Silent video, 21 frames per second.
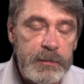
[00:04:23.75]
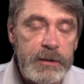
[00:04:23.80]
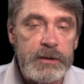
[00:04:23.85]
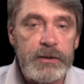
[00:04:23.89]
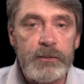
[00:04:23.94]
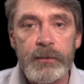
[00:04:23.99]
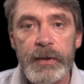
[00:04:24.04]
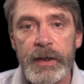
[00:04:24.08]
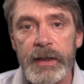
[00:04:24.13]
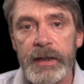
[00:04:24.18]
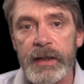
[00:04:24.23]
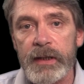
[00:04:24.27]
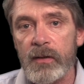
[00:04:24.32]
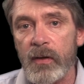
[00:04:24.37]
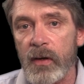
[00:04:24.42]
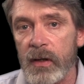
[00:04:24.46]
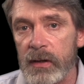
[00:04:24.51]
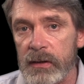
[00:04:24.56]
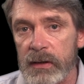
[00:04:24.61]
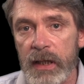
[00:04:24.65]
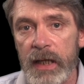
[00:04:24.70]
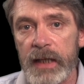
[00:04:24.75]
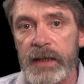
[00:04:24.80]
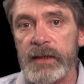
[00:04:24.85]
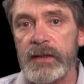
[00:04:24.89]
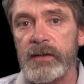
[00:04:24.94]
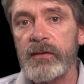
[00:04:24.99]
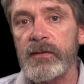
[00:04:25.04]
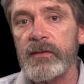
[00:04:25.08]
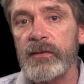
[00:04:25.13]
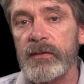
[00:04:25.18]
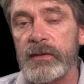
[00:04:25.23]
between an online
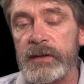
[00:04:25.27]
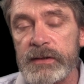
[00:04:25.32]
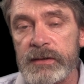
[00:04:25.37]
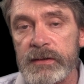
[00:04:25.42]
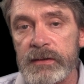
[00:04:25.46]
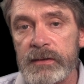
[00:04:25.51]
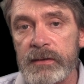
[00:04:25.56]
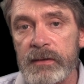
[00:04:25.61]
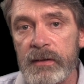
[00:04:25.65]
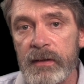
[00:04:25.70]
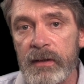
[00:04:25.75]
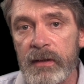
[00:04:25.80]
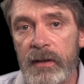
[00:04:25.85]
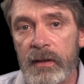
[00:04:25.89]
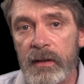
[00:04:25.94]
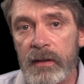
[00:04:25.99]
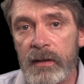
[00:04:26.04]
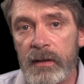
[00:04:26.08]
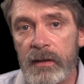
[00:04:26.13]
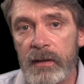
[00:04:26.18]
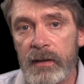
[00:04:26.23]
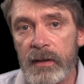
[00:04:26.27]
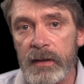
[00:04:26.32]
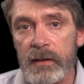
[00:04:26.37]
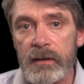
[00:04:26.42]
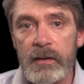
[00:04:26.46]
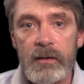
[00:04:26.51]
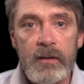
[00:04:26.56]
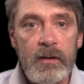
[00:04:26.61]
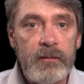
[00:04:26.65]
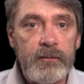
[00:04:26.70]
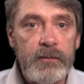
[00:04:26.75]
terrorist and
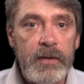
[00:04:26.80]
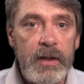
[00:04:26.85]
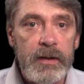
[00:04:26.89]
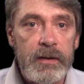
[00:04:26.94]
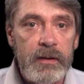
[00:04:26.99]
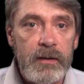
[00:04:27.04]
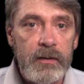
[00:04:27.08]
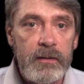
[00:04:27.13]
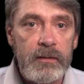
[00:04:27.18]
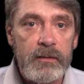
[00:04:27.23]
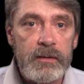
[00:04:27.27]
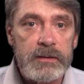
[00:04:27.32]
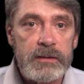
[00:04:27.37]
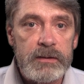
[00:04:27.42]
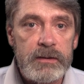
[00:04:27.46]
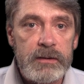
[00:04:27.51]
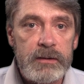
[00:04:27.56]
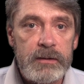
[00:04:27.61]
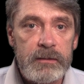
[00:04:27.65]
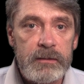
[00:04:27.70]
an offline terrorist.